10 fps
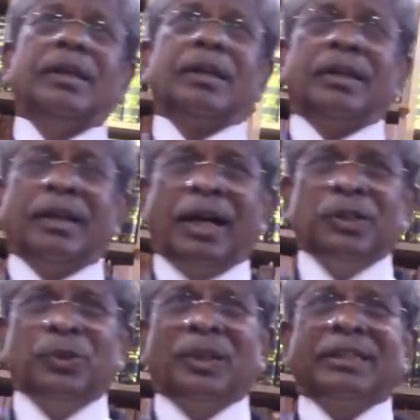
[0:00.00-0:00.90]

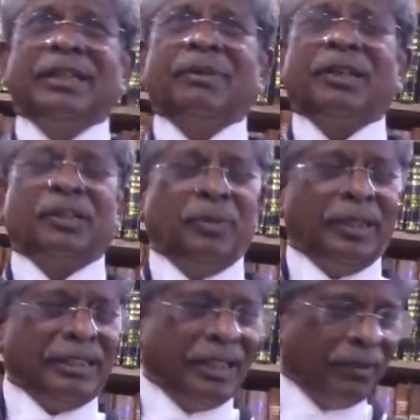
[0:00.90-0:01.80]
Non-judicial evidence
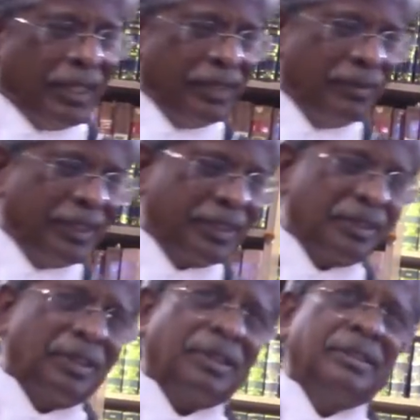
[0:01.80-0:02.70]
means evidence which is
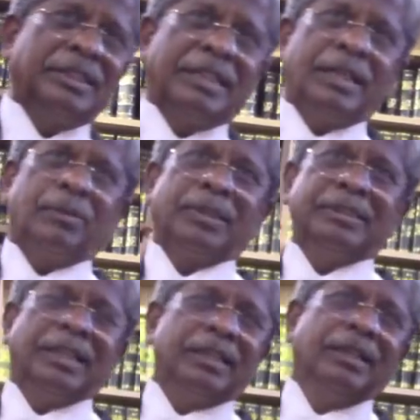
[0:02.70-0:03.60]
not on the table of the
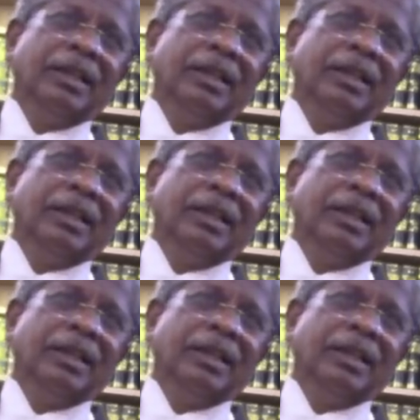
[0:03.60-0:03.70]
judge,